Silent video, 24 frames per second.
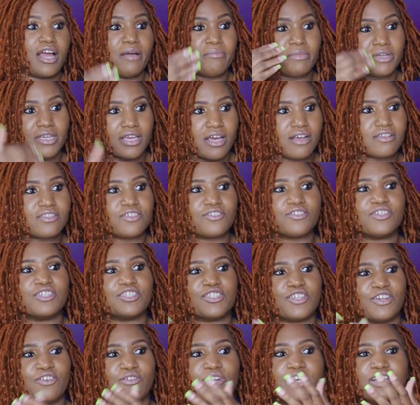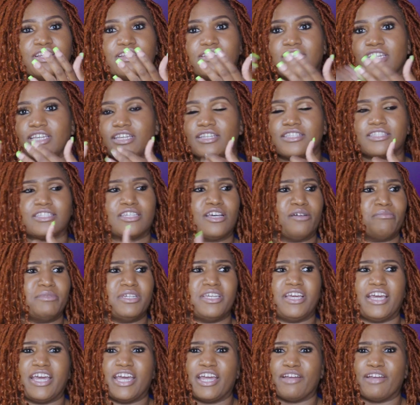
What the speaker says: I'm a counselor, and the kids tell me